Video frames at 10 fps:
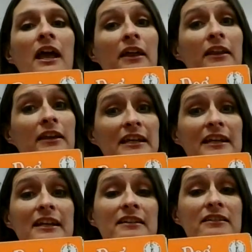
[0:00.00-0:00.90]
He
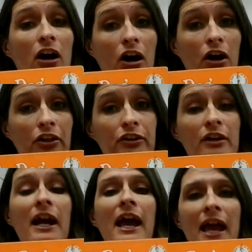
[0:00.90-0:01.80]
is the author
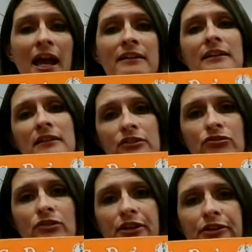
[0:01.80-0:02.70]
and
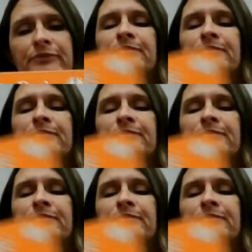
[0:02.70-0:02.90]
illustrator.